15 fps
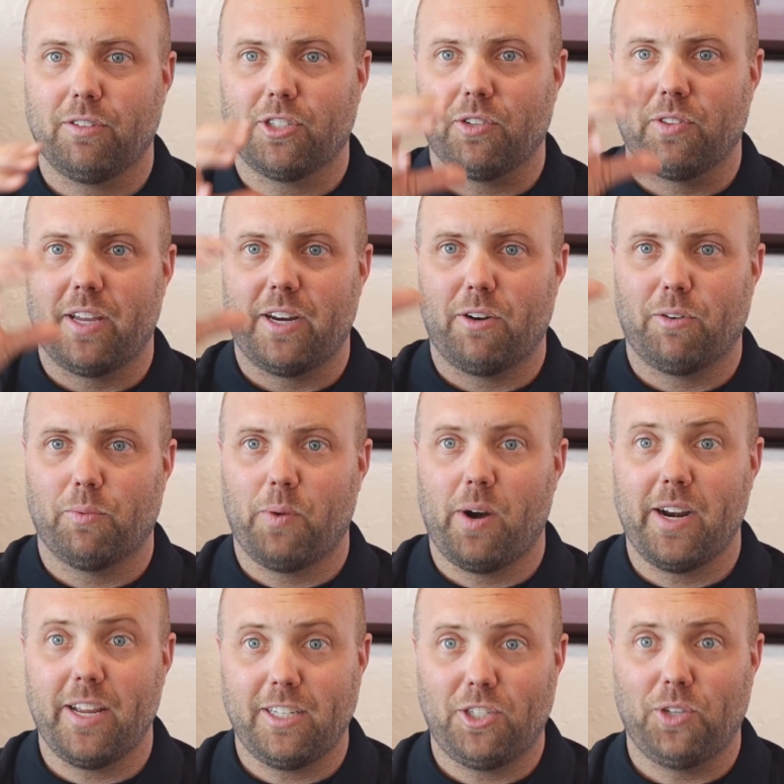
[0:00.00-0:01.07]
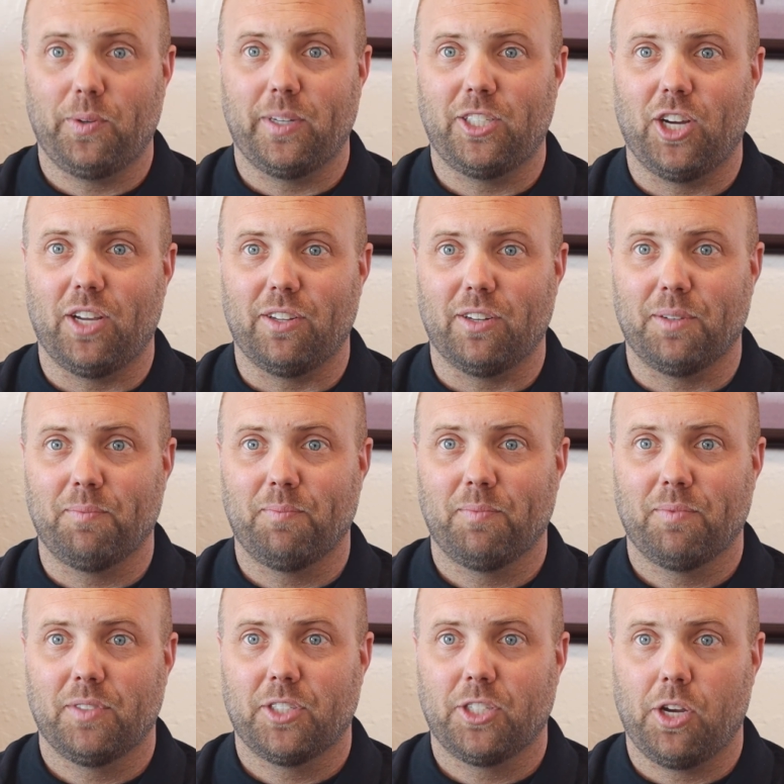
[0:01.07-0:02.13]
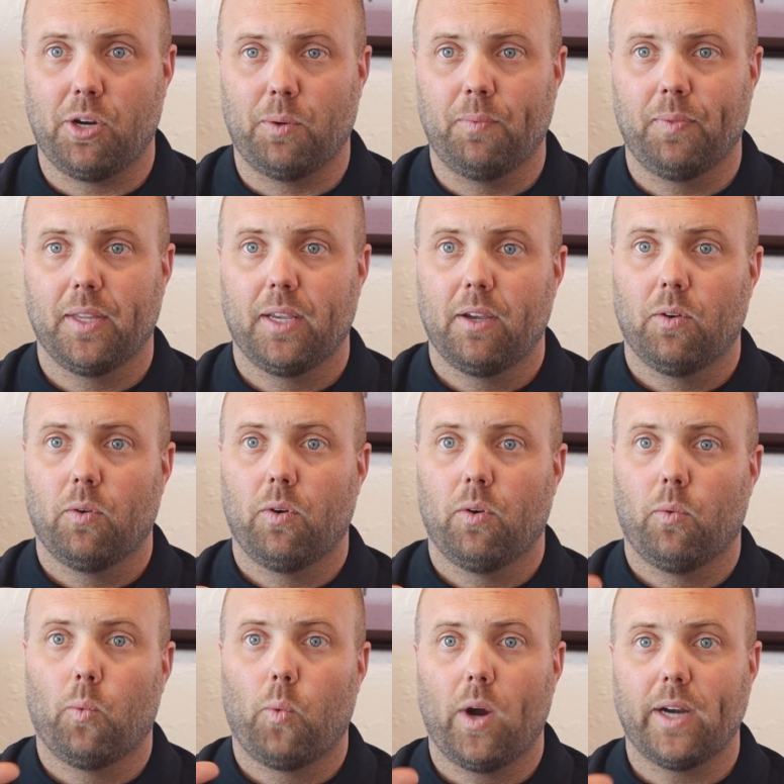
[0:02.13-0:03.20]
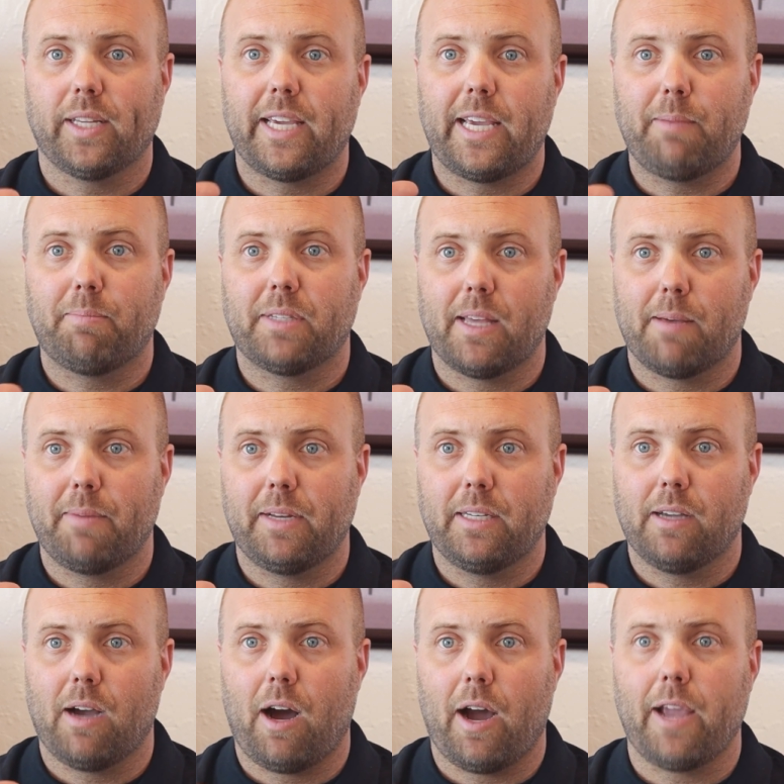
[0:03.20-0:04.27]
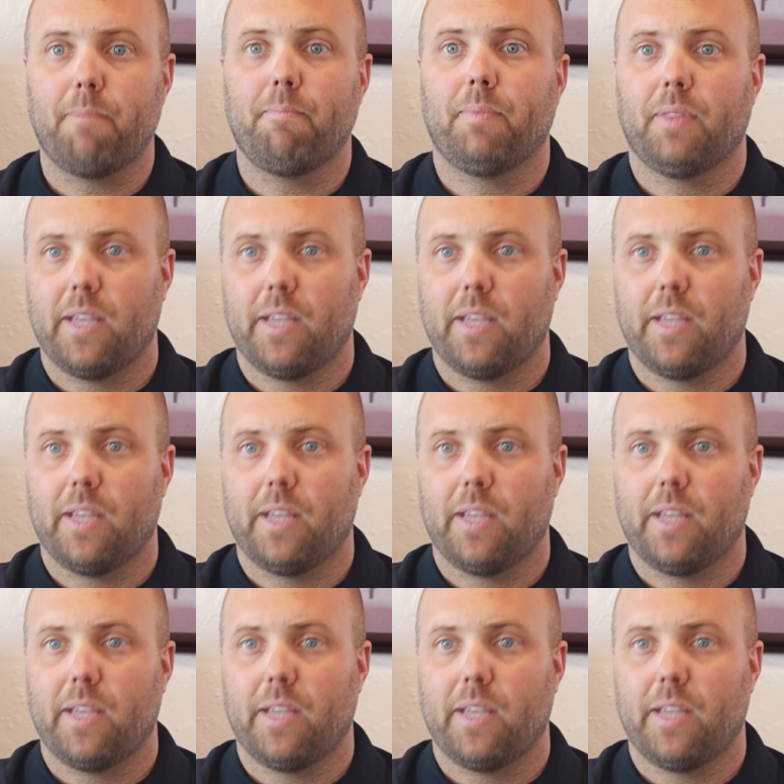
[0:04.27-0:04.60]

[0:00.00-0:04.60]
so they don't run into each other. So what keeps them in time